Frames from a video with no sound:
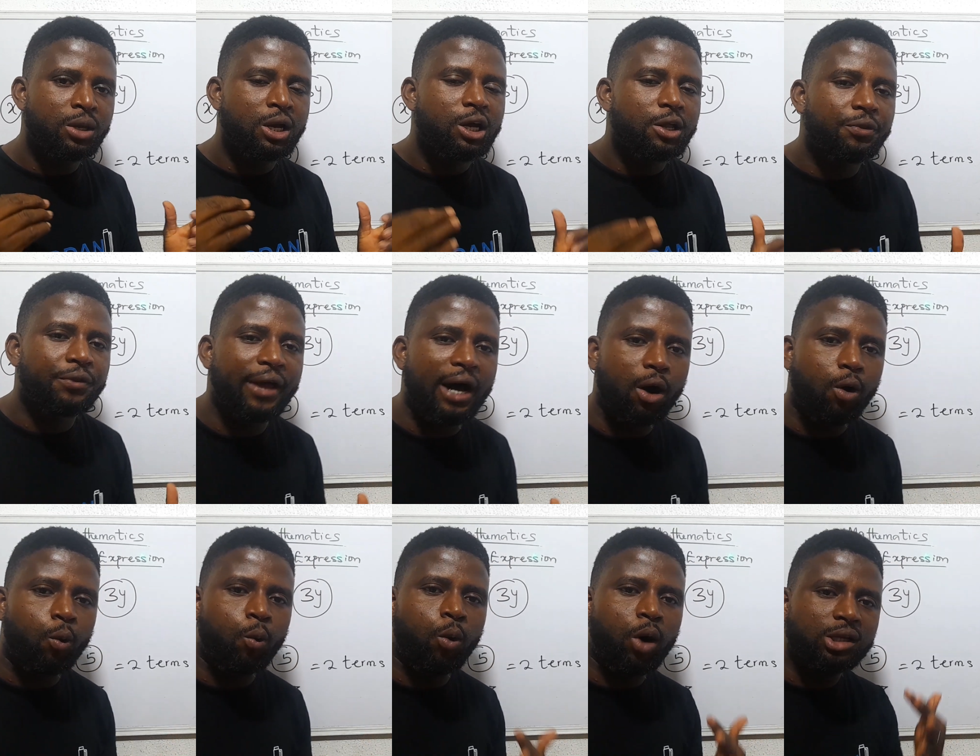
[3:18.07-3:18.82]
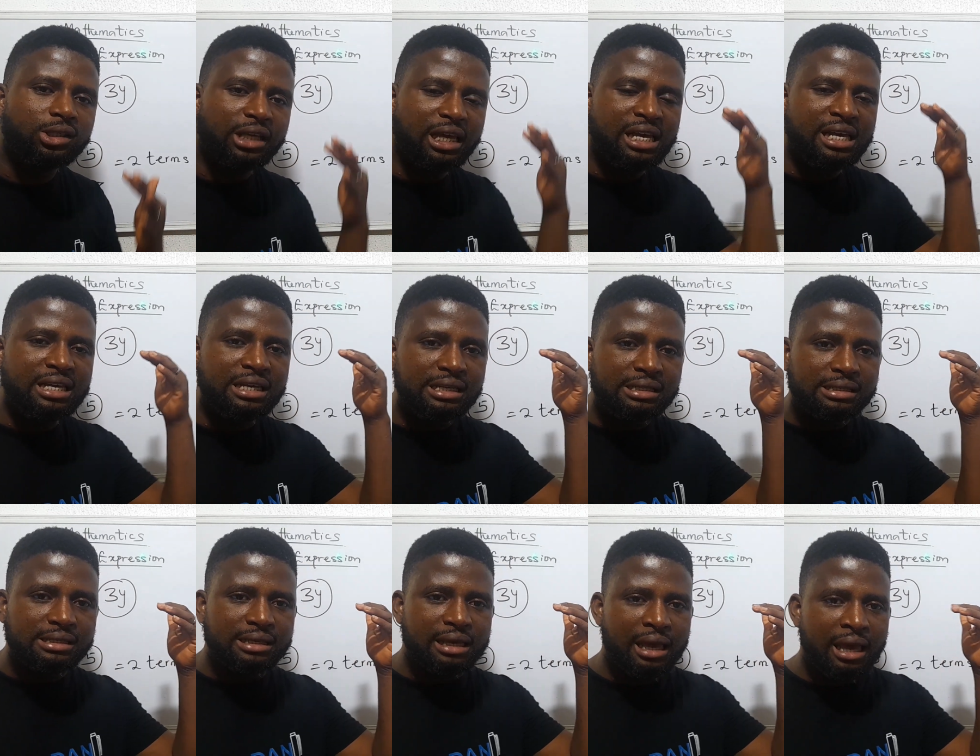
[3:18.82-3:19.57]
Now, what
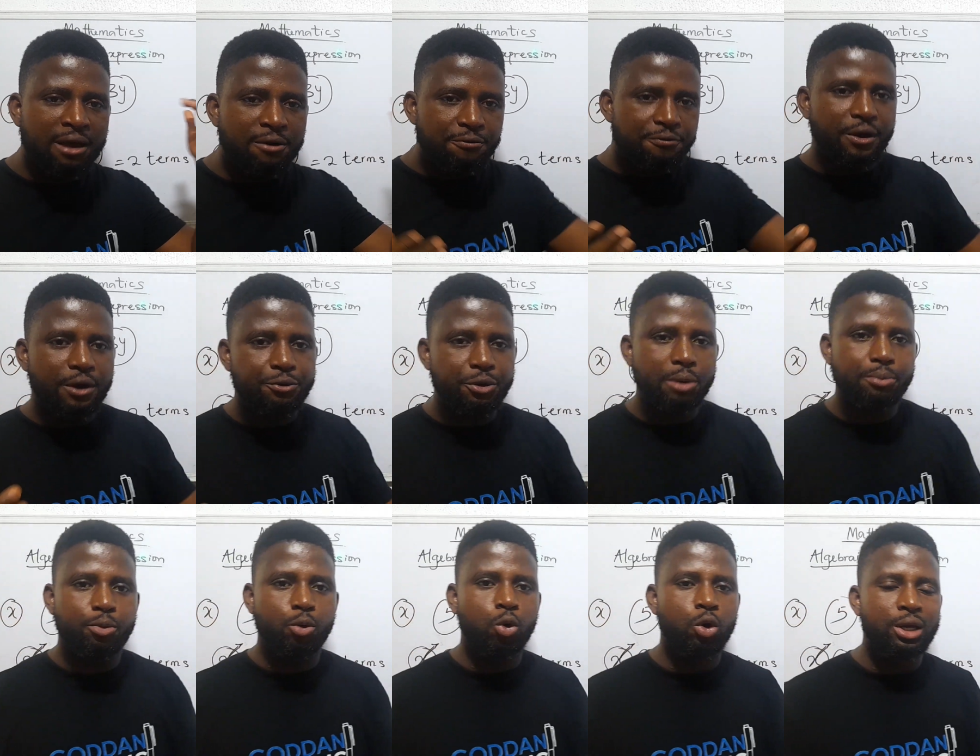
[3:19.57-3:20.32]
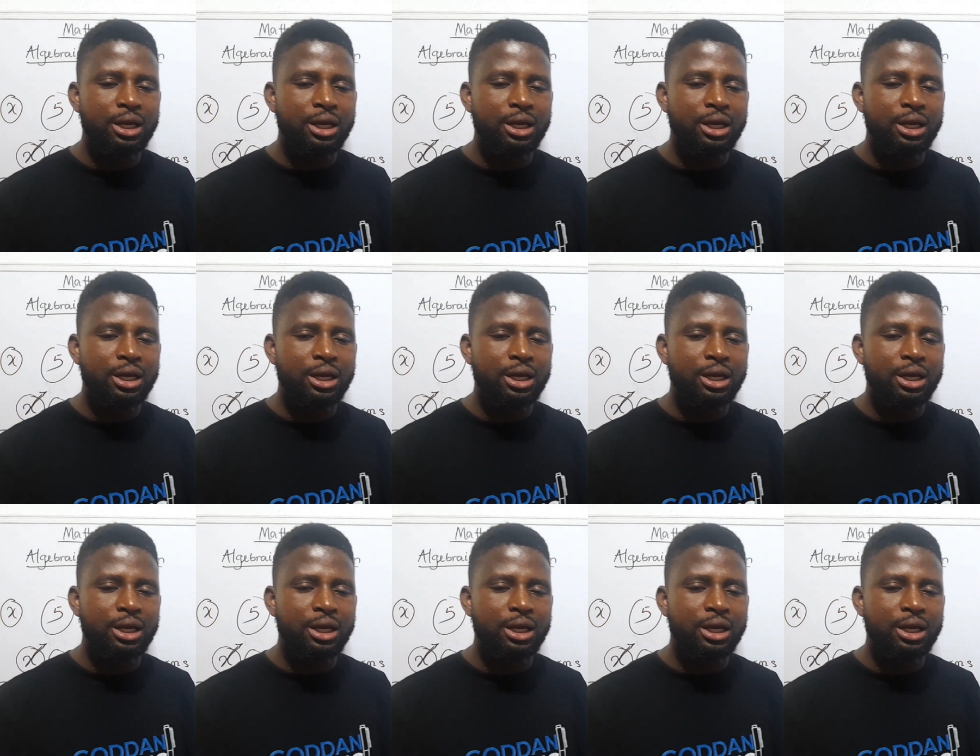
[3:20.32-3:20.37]
is a variable?